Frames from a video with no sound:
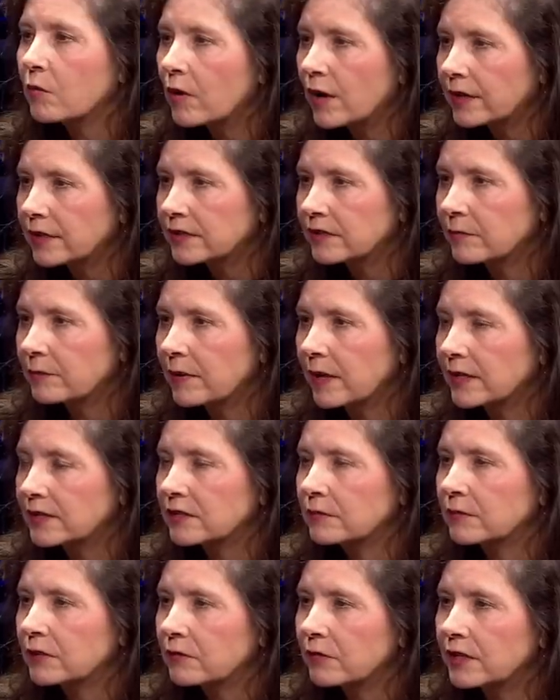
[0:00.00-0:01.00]
wanting to
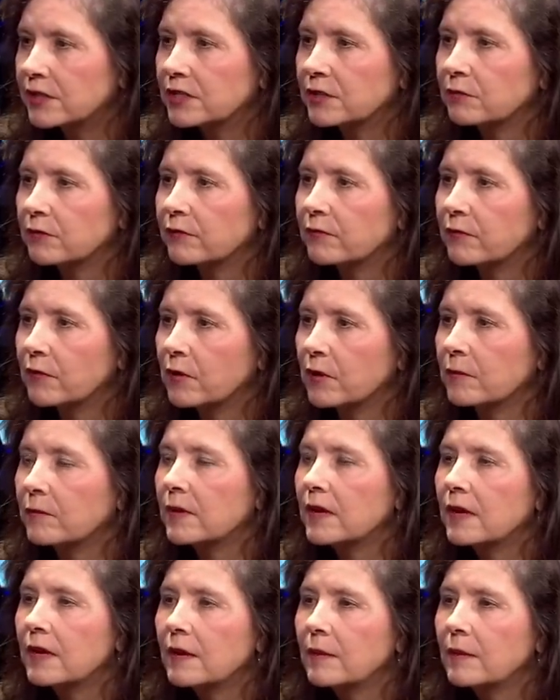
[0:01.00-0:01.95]
pass immigration reform,